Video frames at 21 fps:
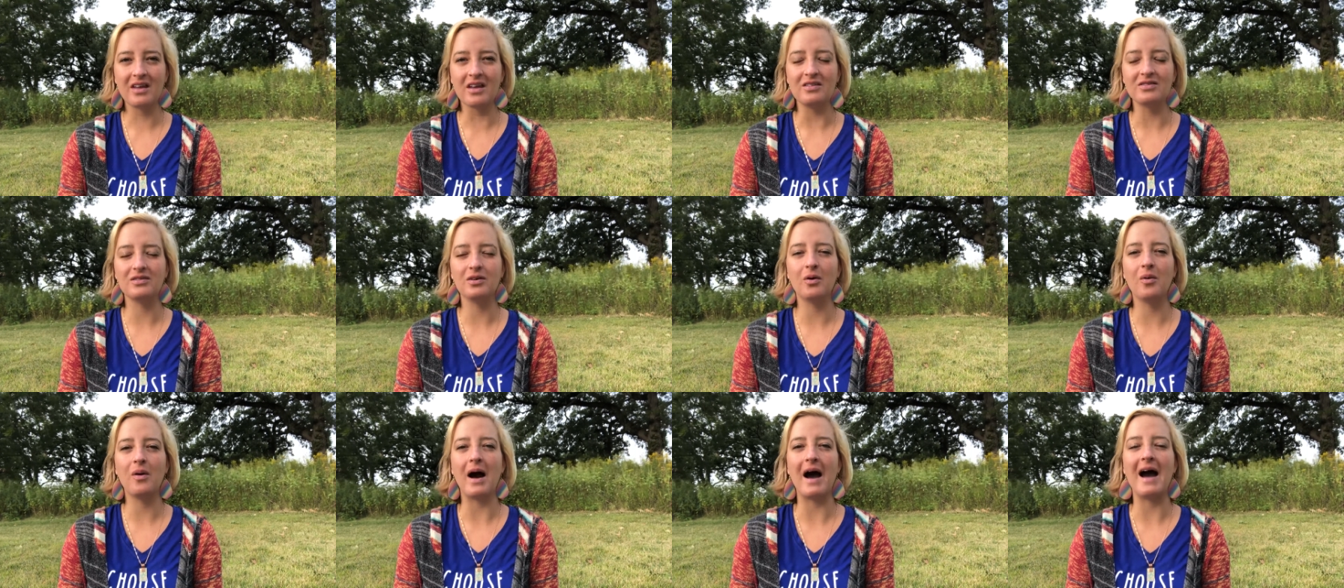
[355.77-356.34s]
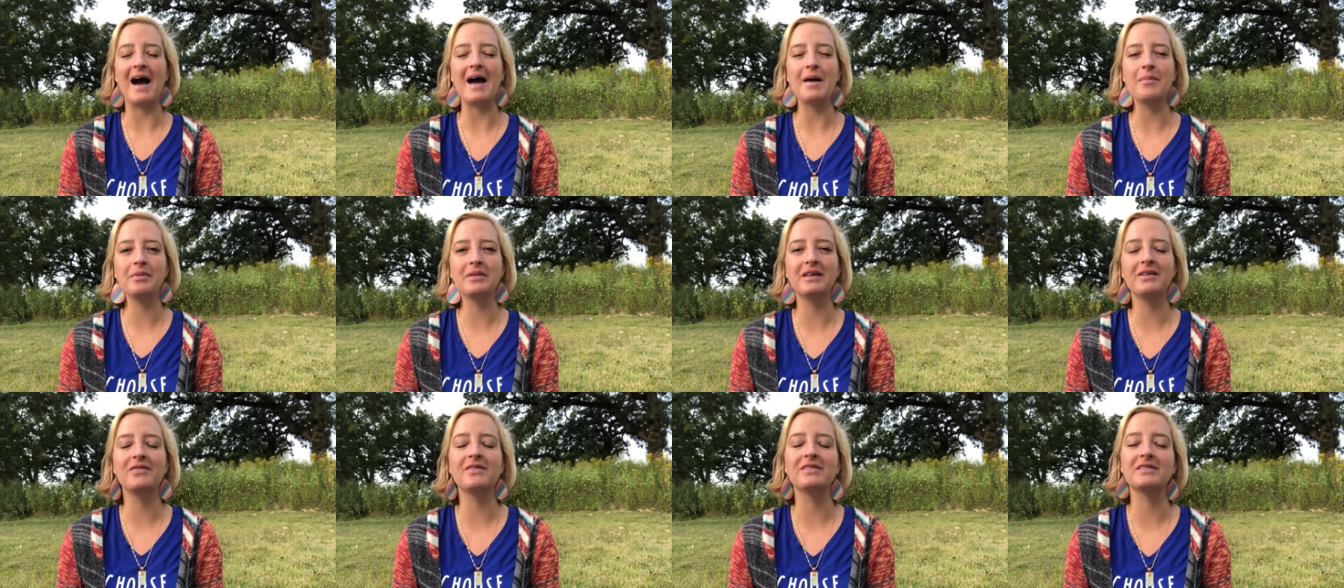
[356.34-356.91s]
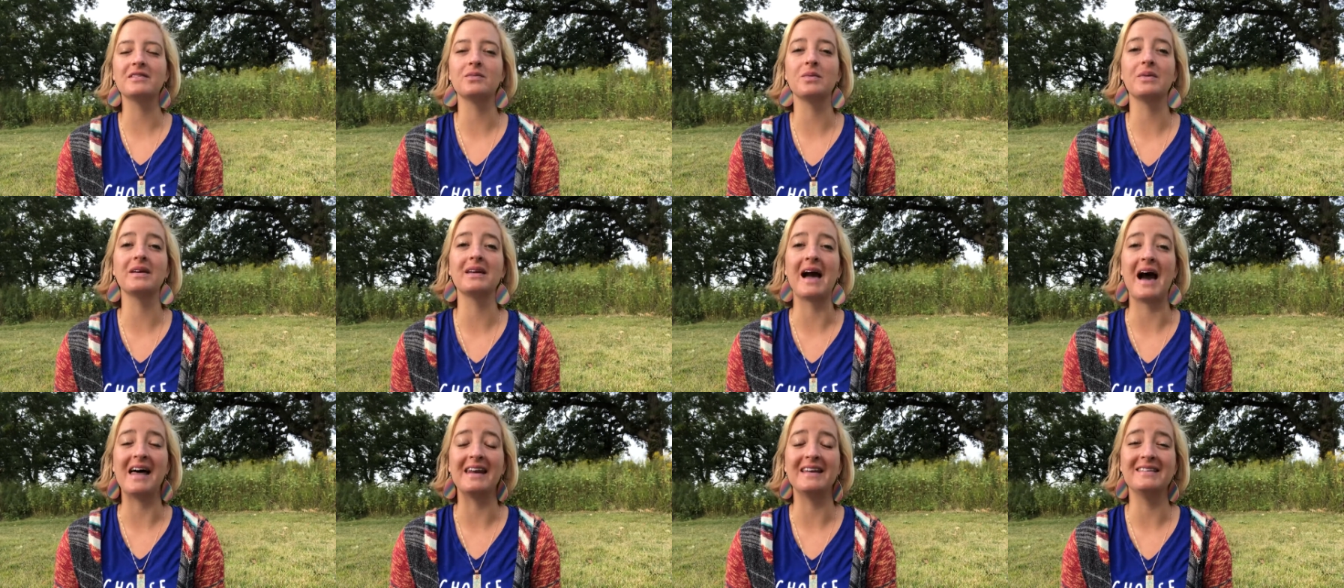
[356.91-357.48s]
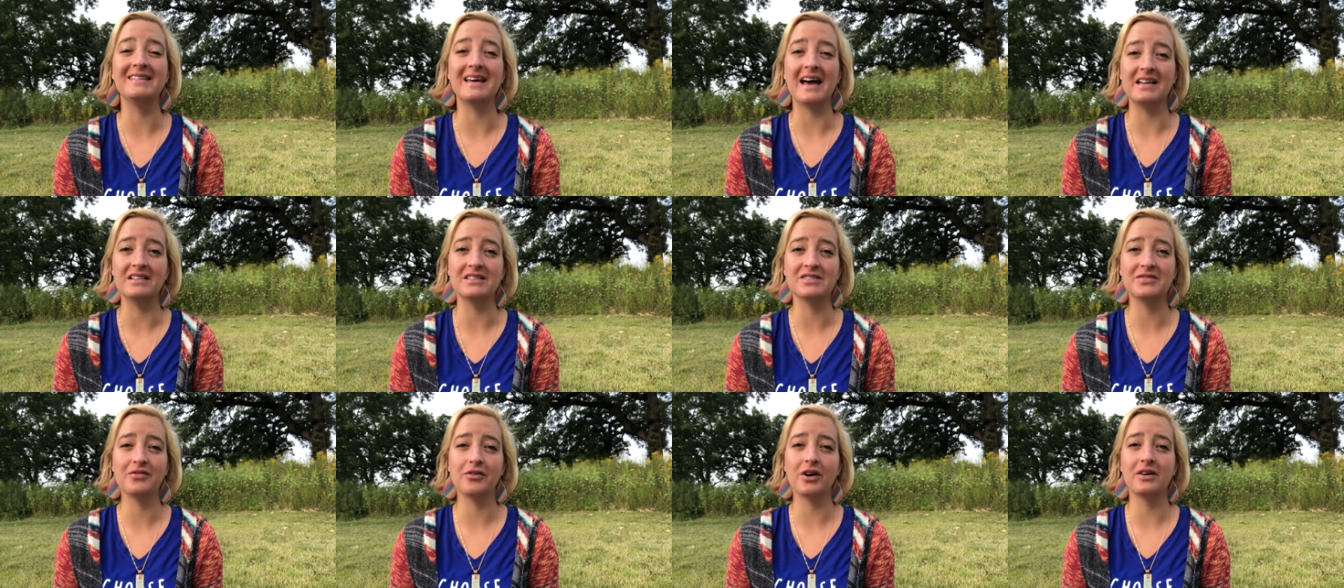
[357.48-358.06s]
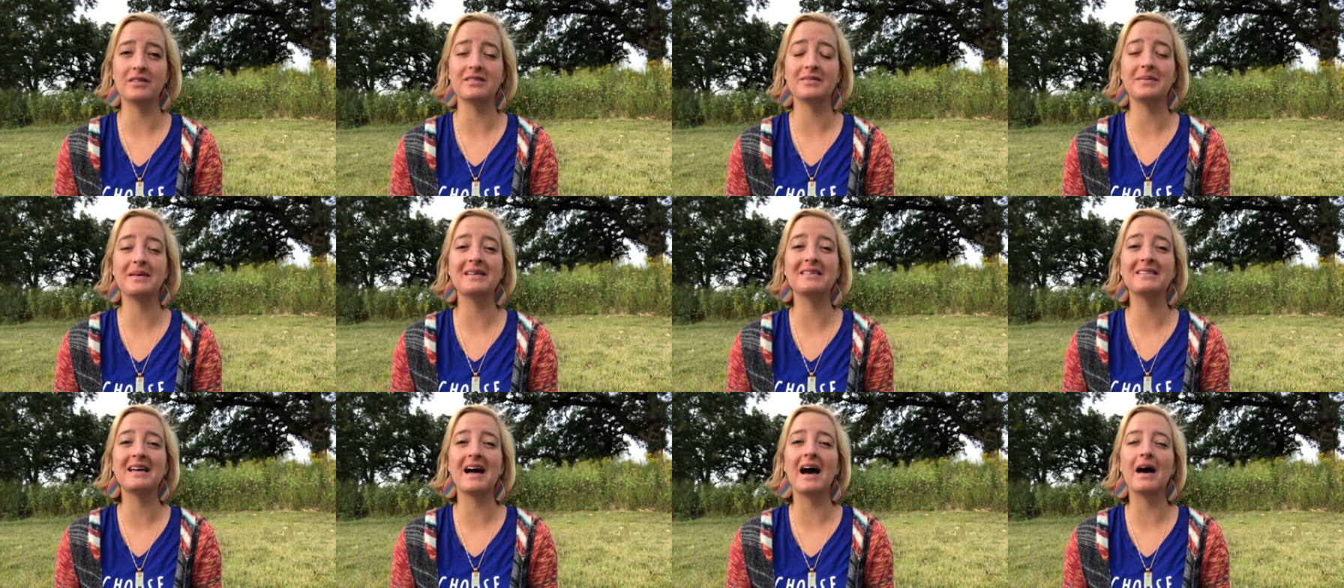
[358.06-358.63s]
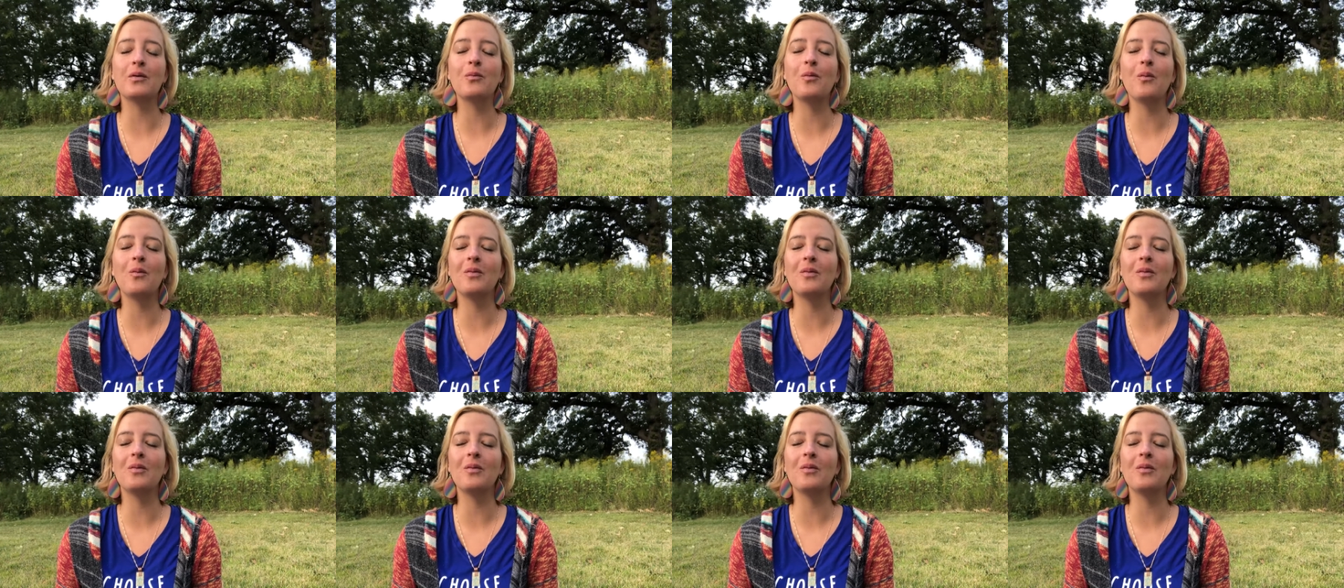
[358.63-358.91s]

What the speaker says: So I believe this is what God intends for us, because God